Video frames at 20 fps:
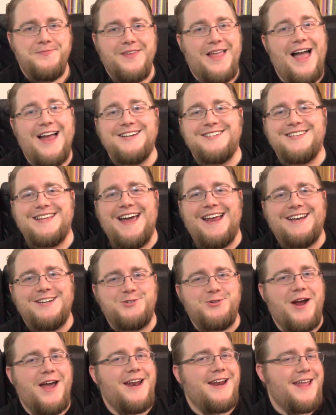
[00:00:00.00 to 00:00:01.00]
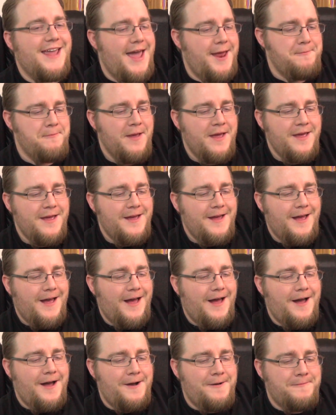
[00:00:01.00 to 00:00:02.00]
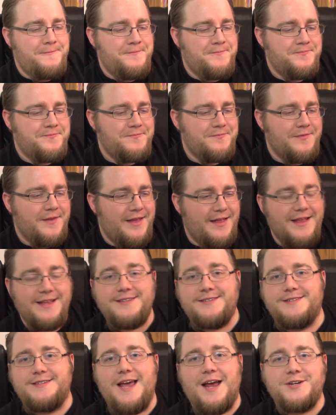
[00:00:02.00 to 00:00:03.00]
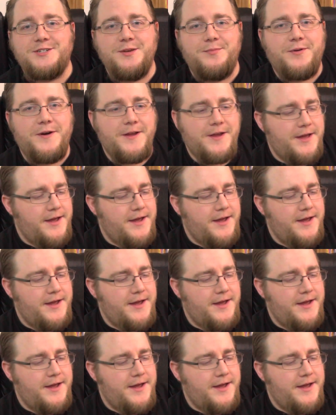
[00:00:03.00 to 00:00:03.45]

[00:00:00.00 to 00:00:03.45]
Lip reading: I just had to try it again. This is actually pretty